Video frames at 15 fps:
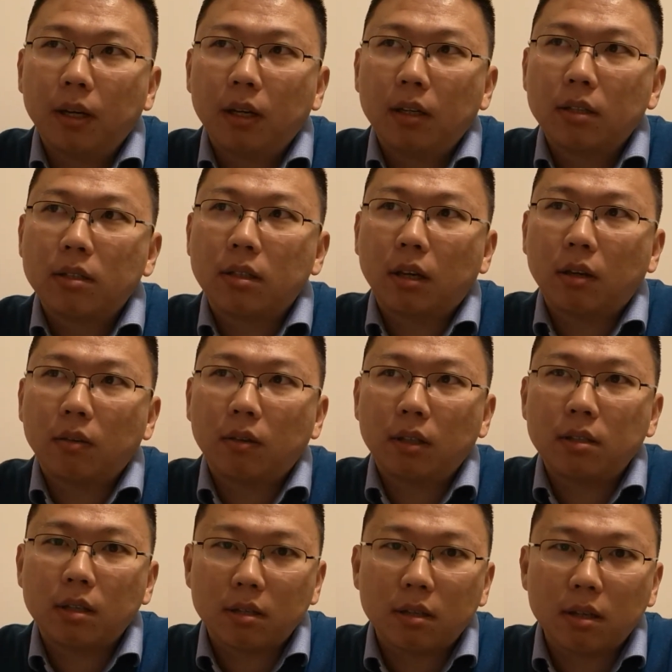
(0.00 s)
So
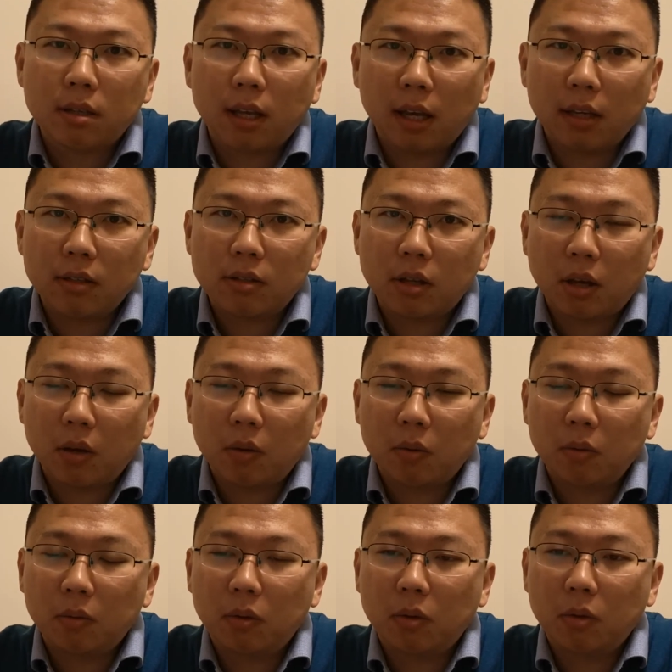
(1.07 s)
this is the thing. So
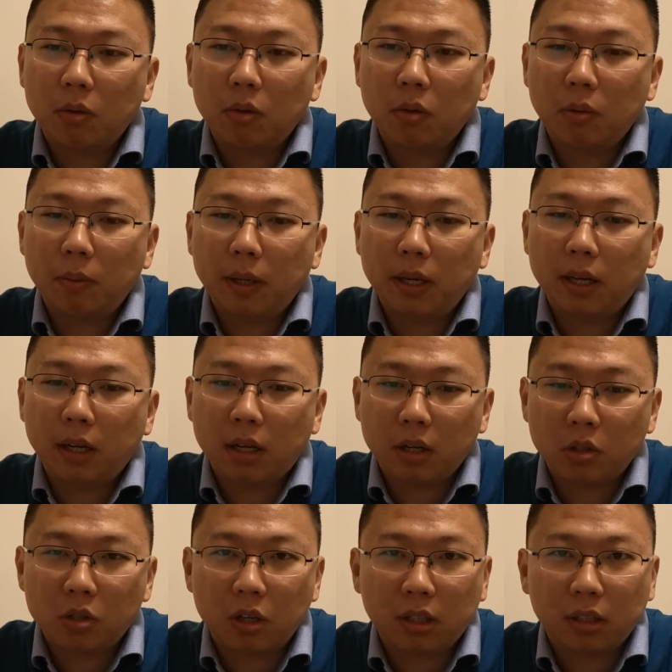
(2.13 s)
to be a
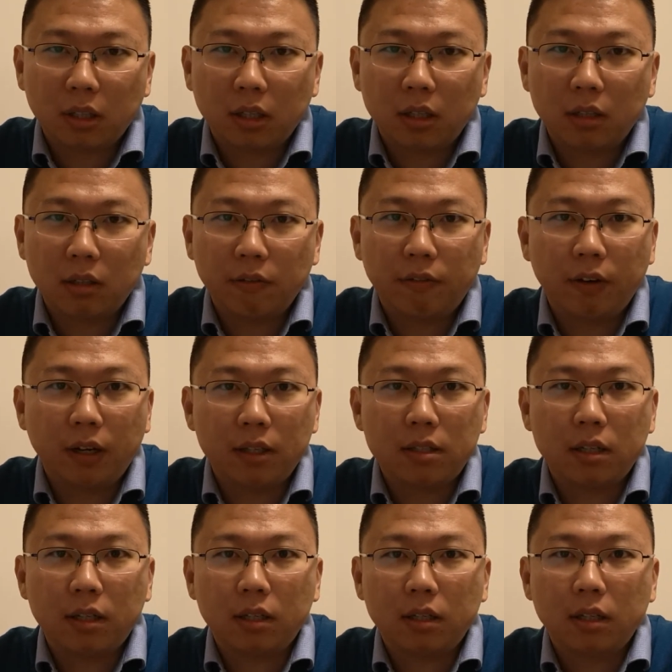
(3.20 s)
contractor, the first
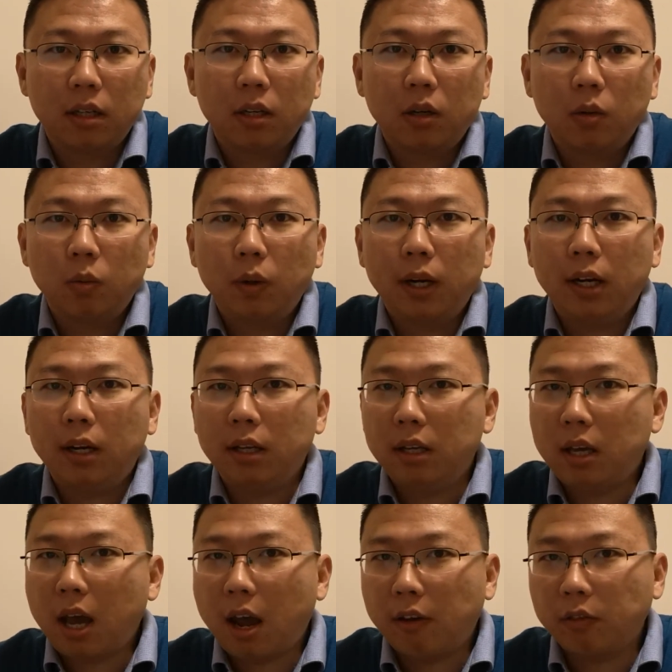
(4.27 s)
thing really
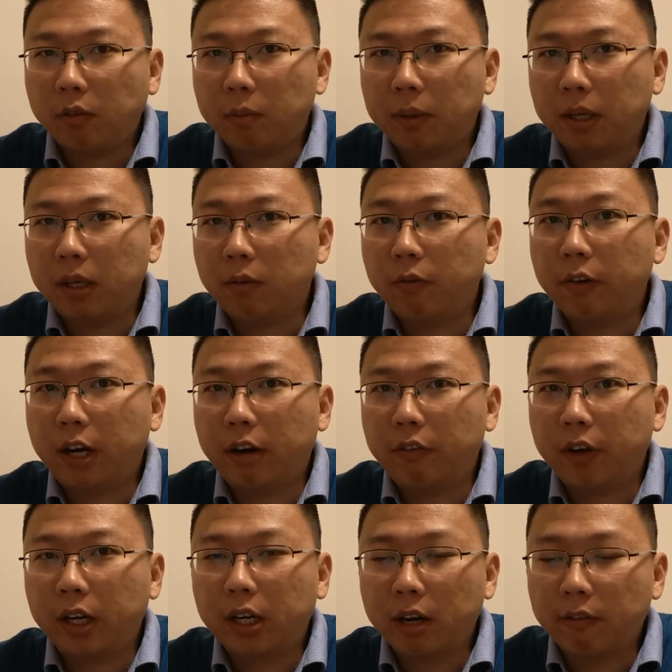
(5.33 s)
have to be very,
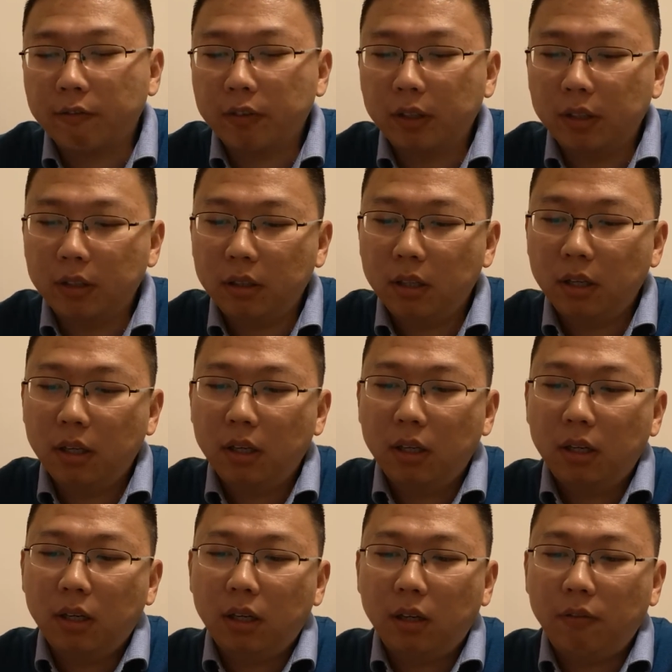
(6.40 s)
very confident.
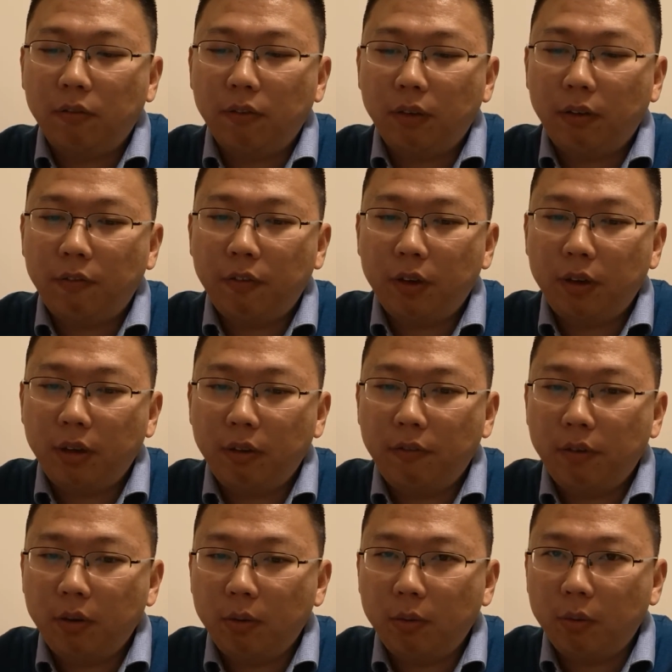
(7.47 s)
If
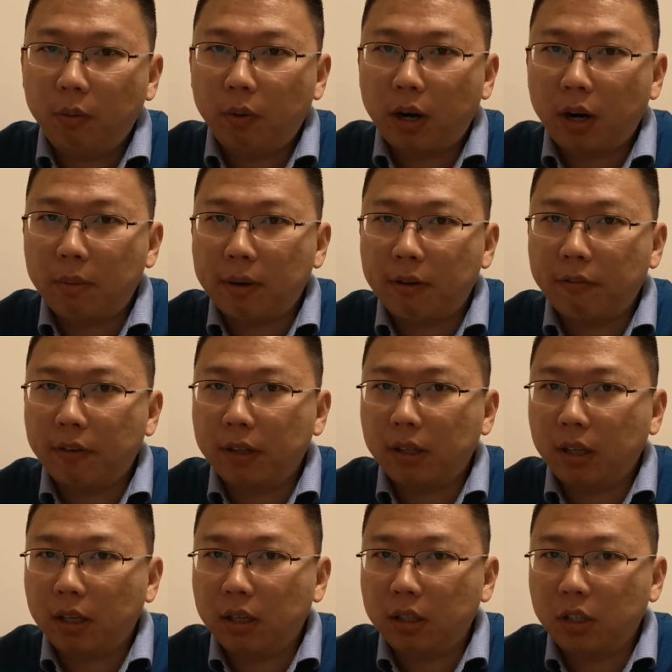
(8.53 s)
you worry about
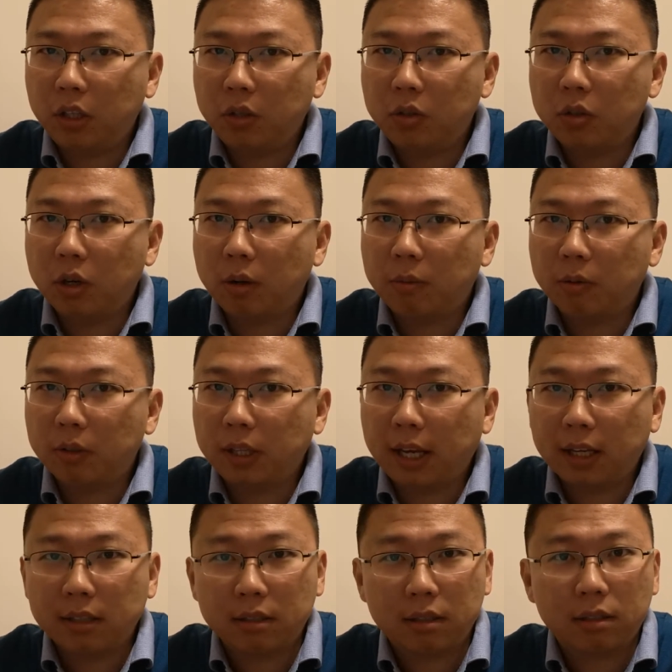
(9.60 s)
finding a new job or
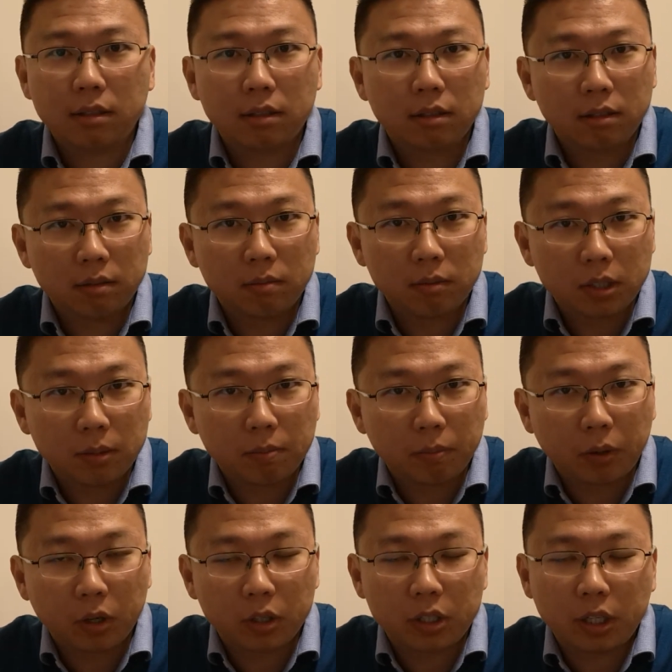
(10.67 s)
next
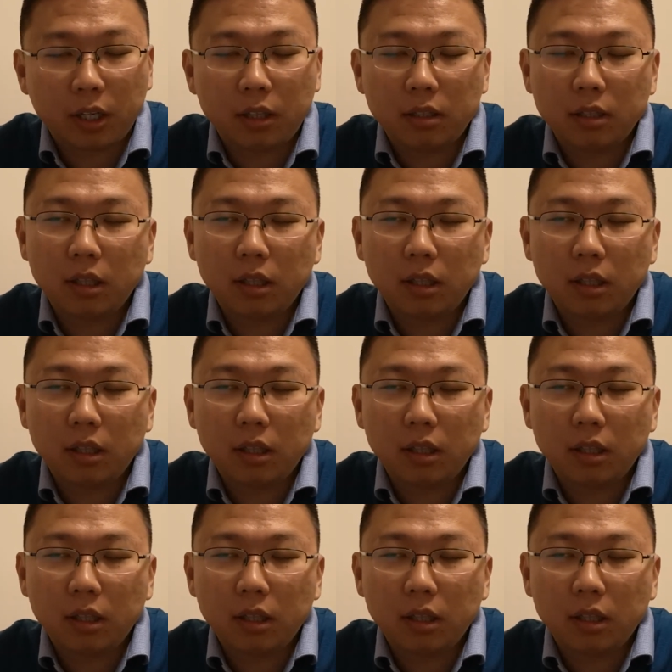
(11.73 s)
project,